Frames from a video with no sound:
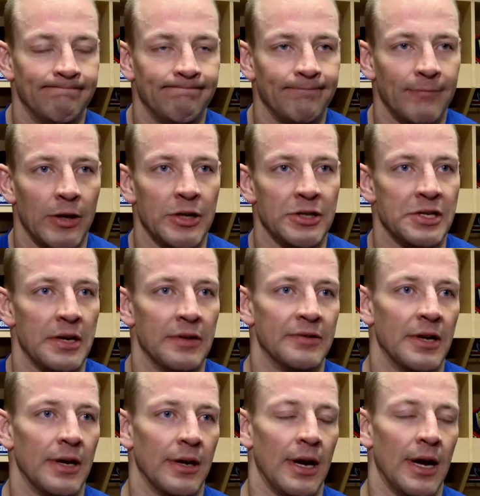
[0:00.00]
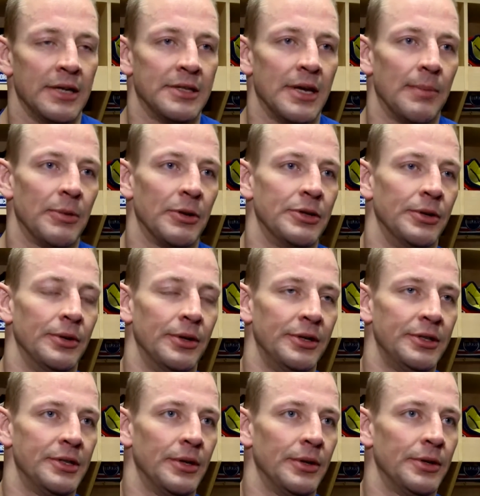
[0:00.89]
it just gives guys
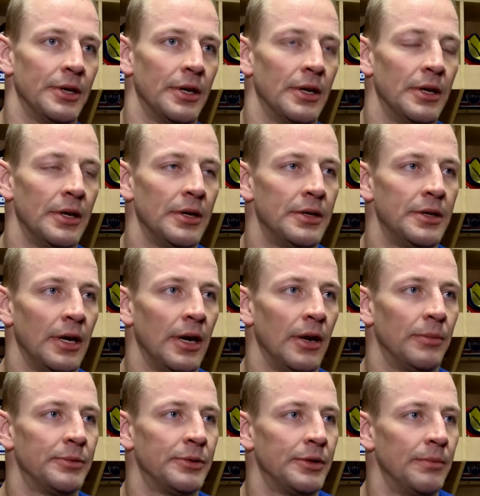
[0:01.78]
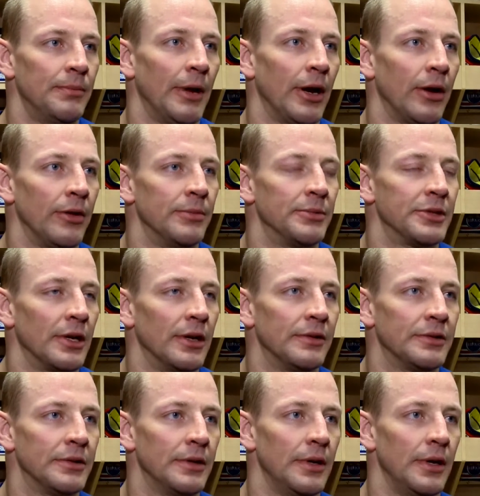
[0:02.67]
opportunities though to help better
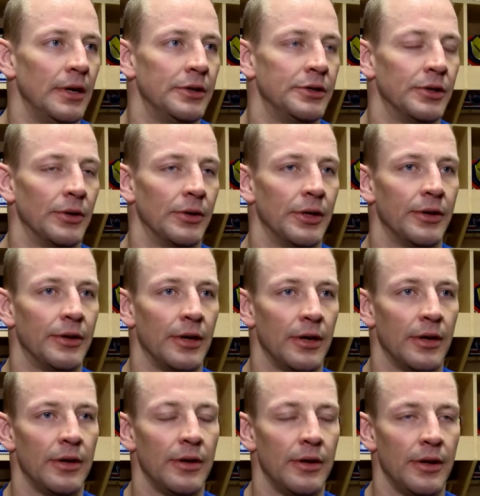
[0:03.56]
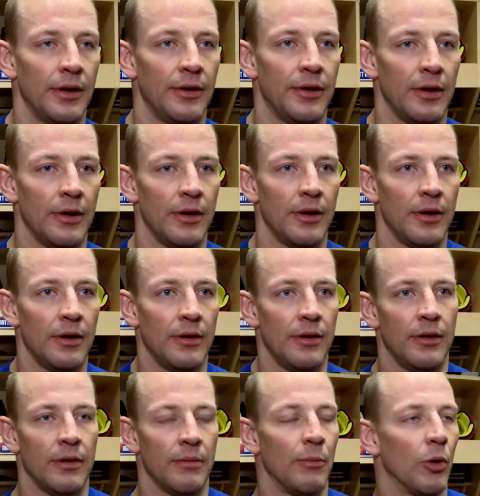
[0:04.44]
themselves and show that
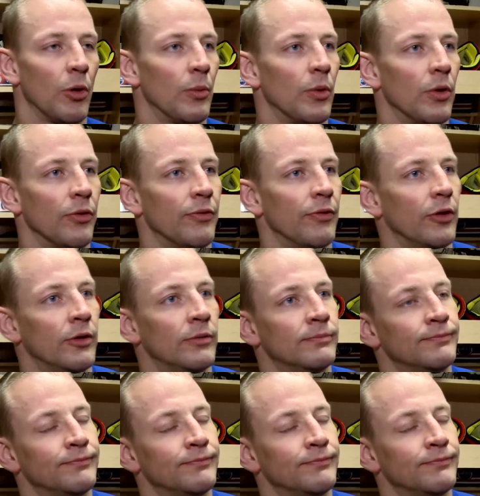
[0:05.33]
they're more worthful.